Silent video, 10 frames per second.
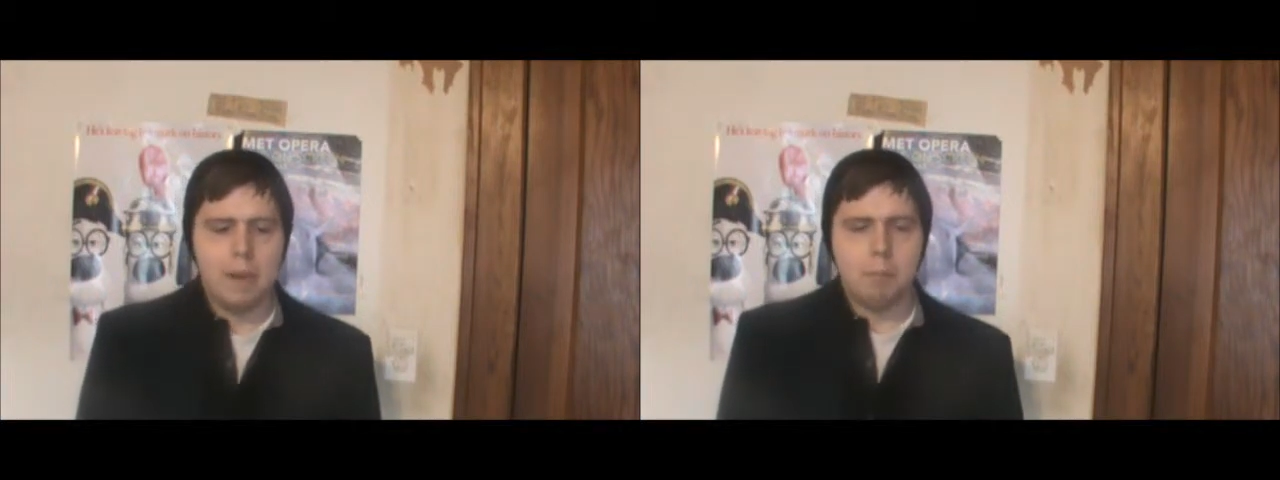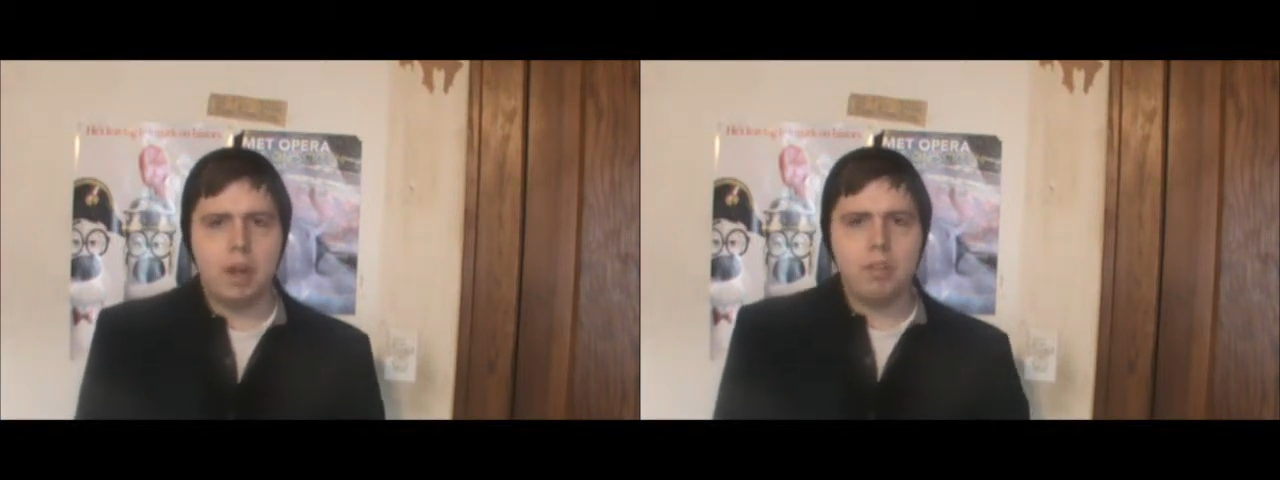
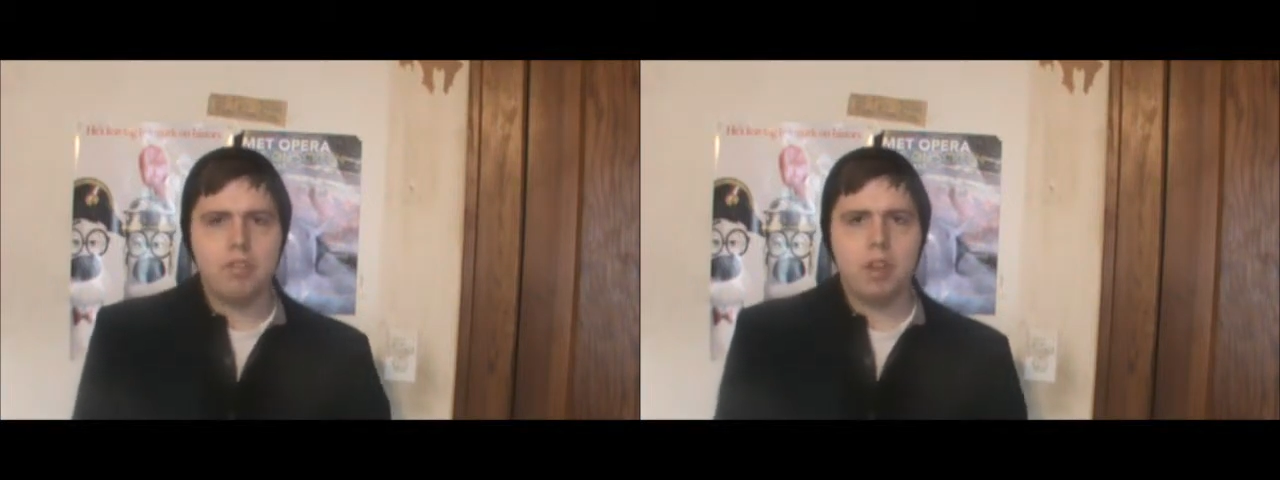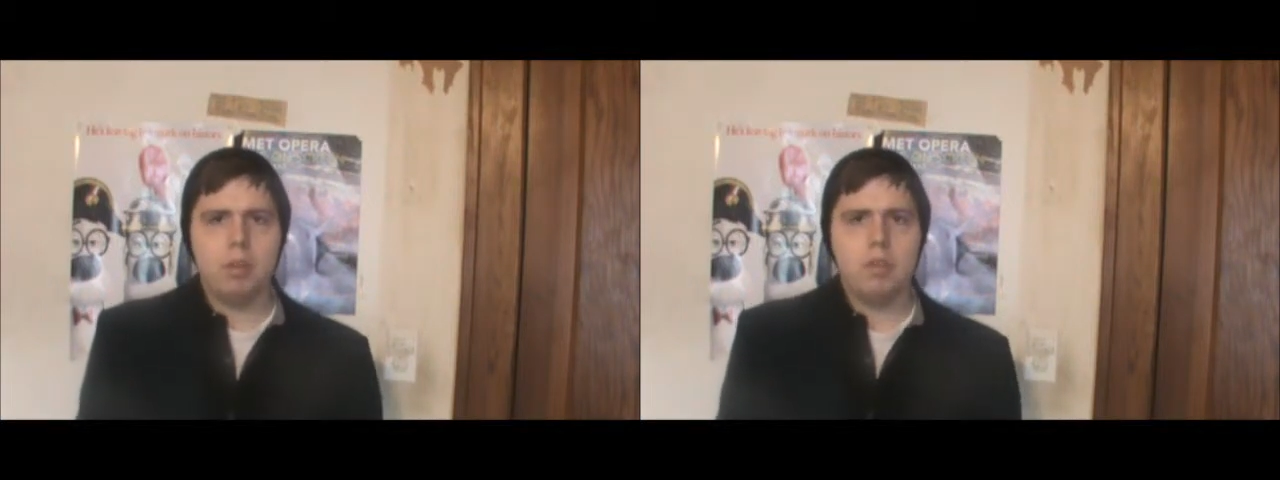
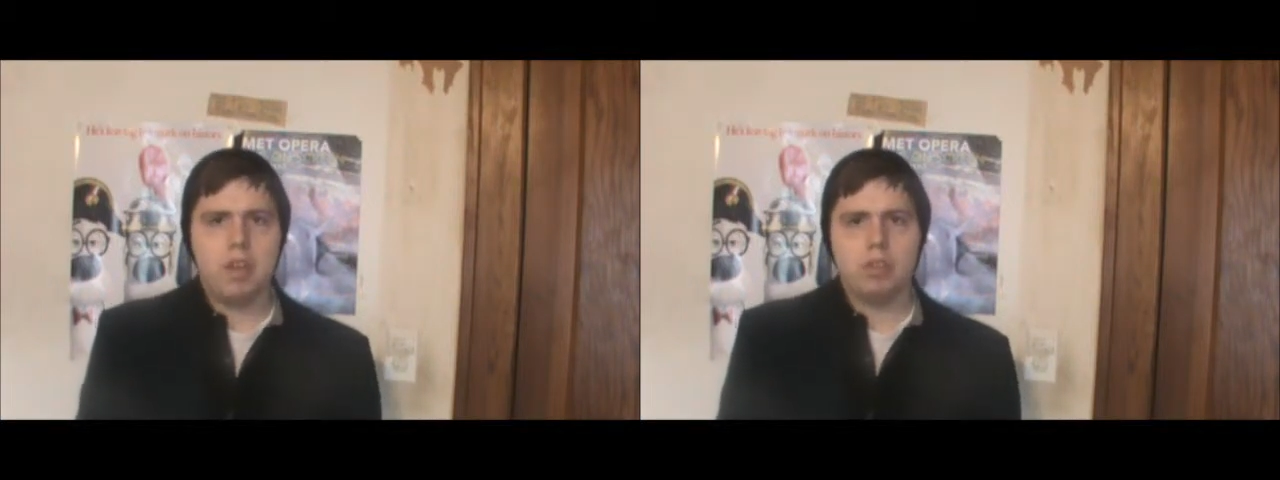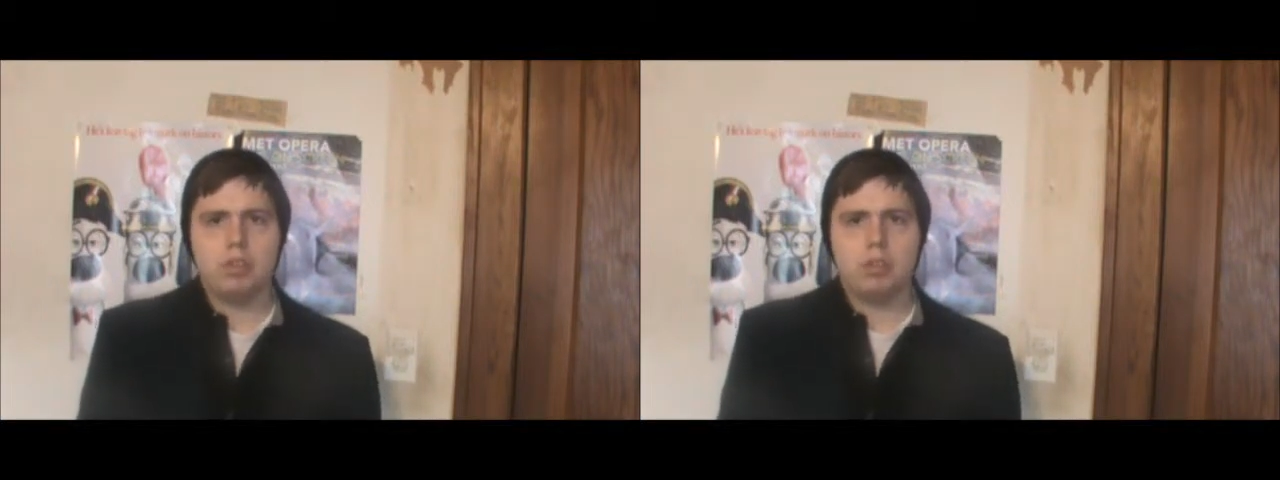Miles Teller was
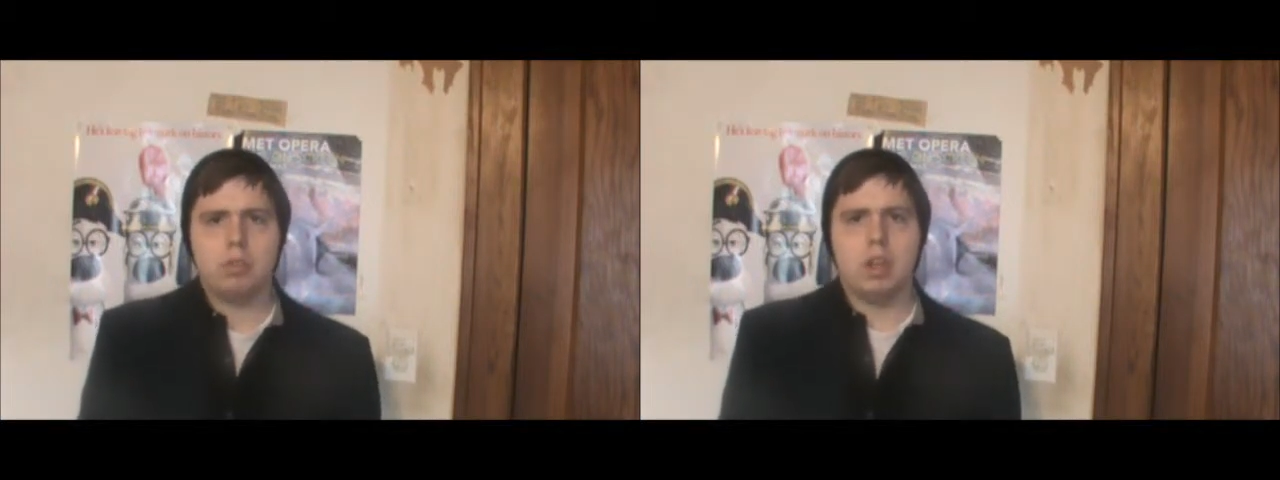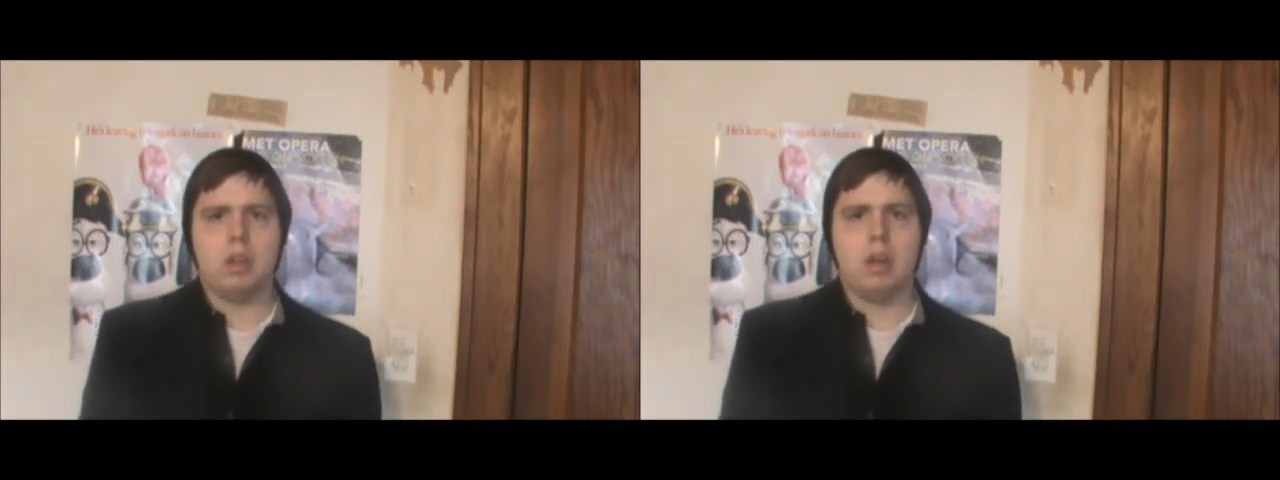actually
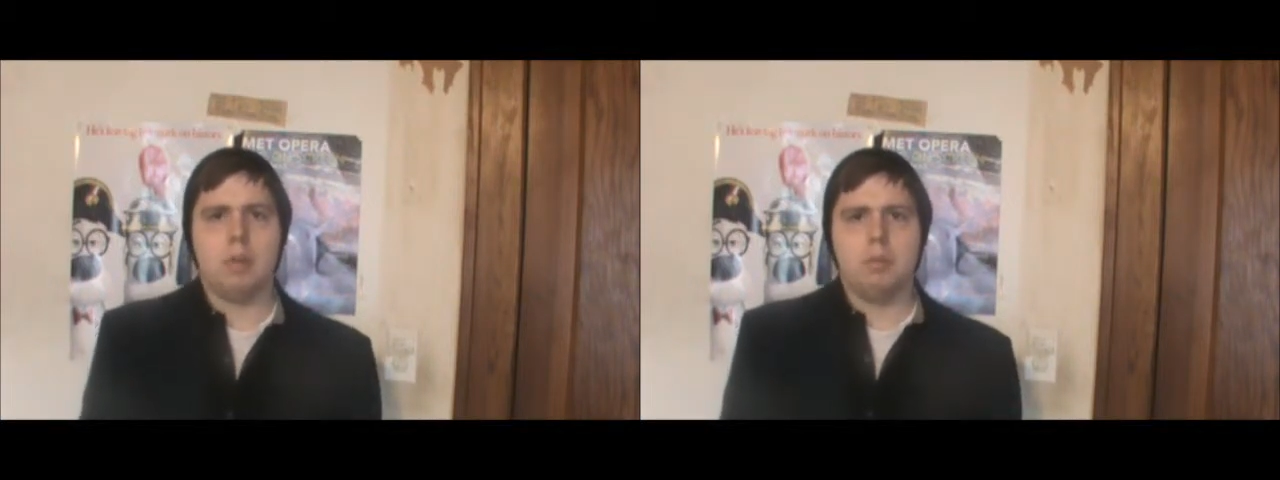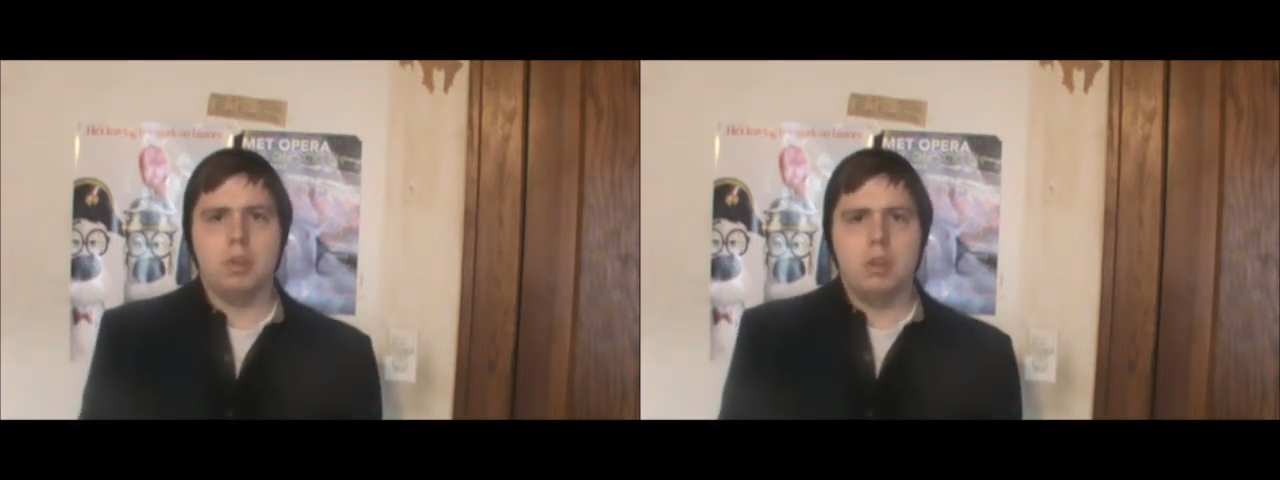great
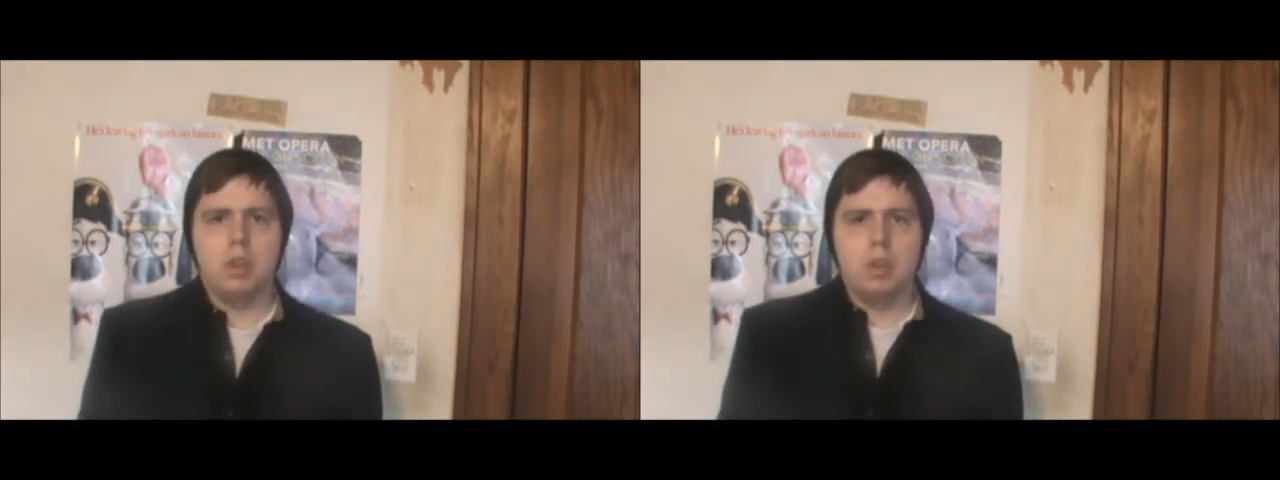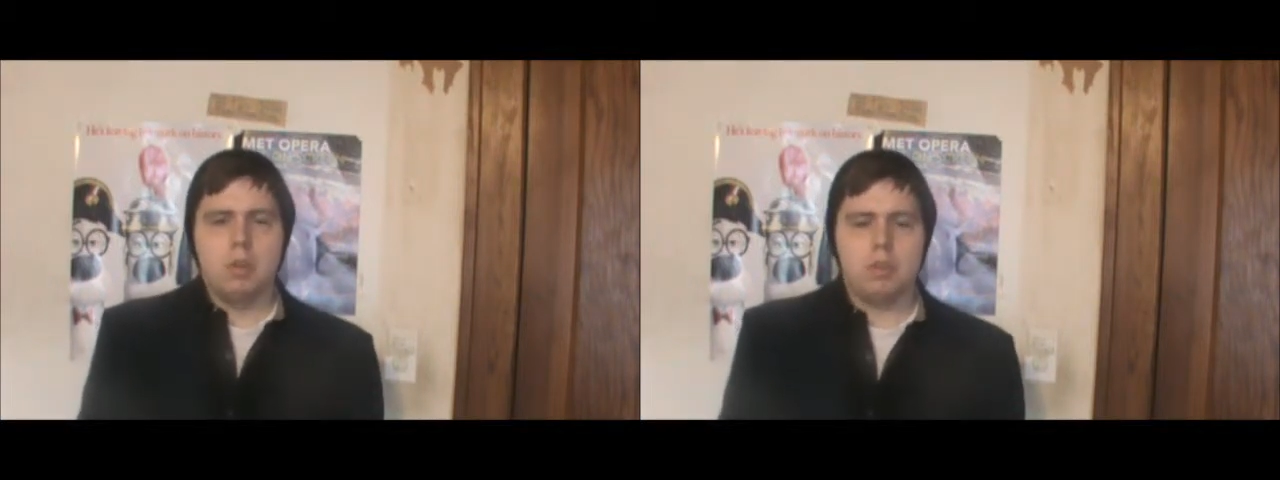as
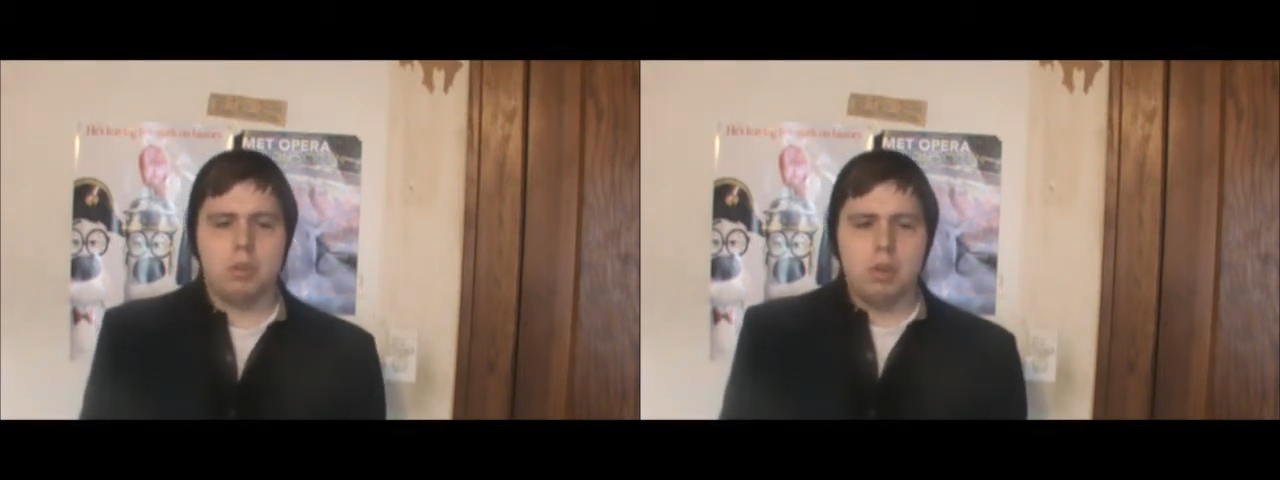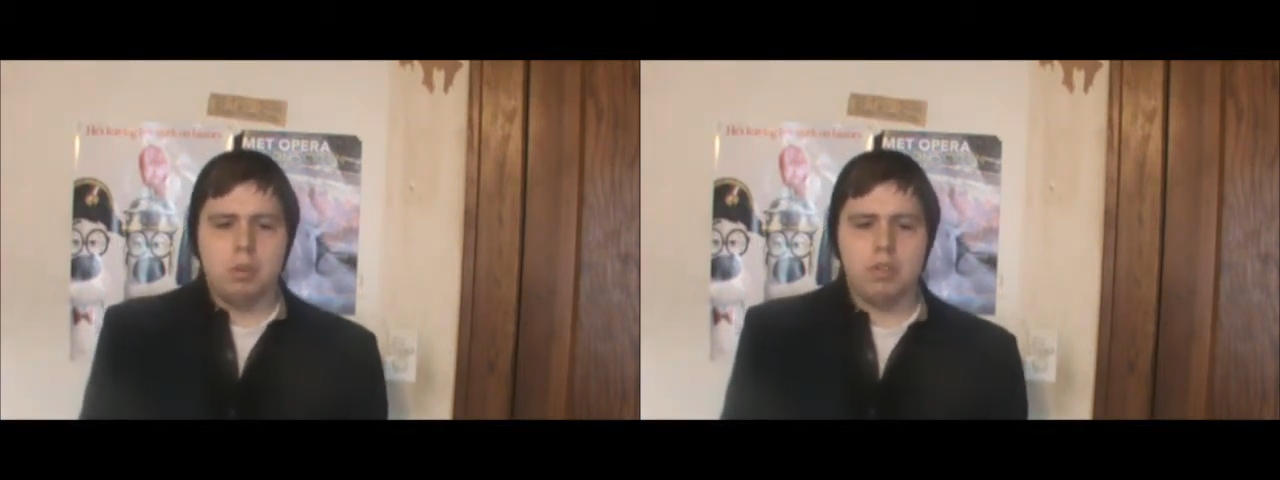
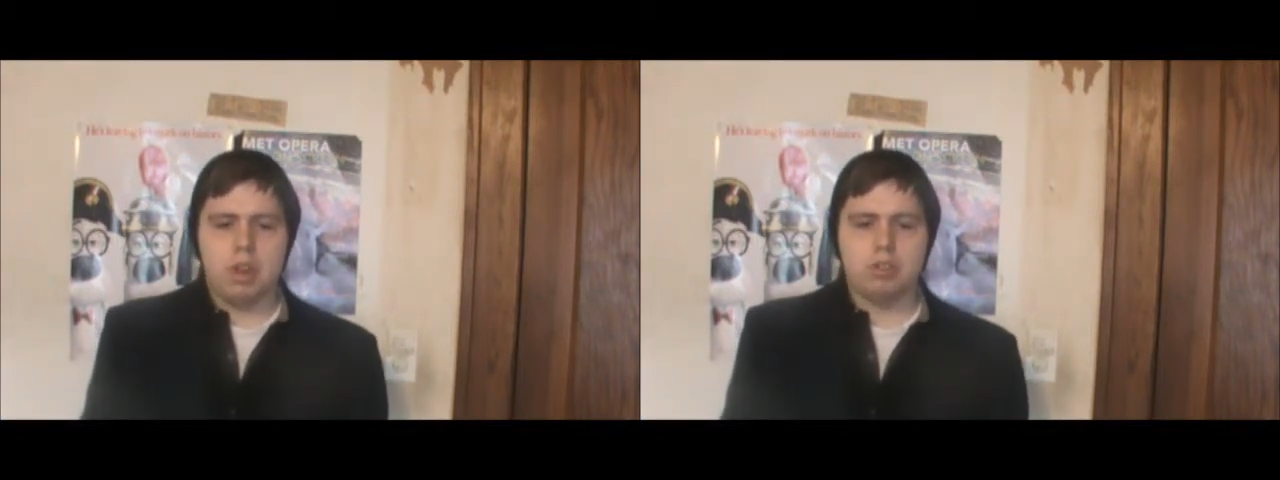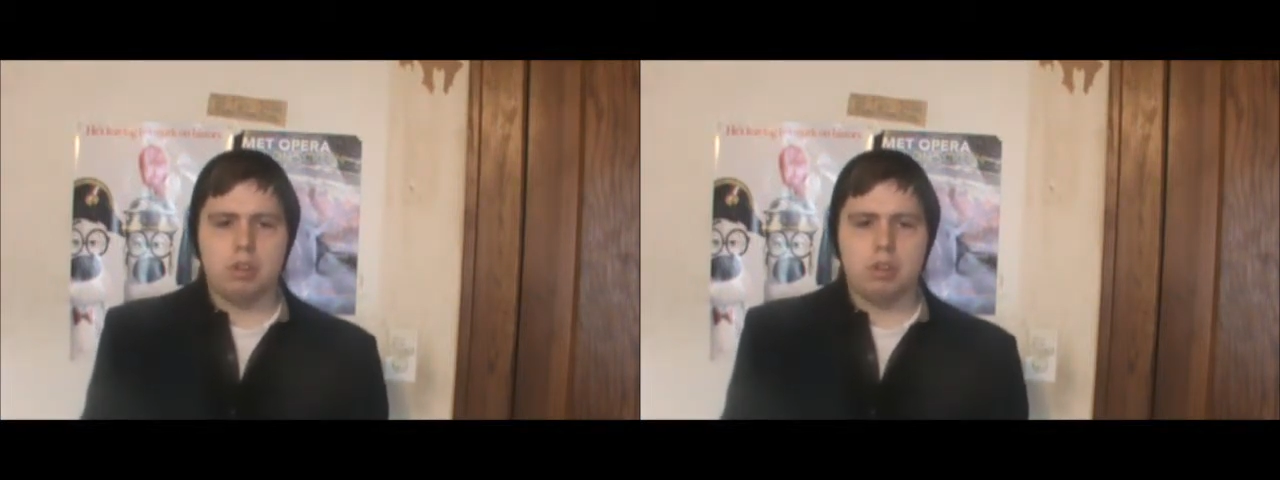well. And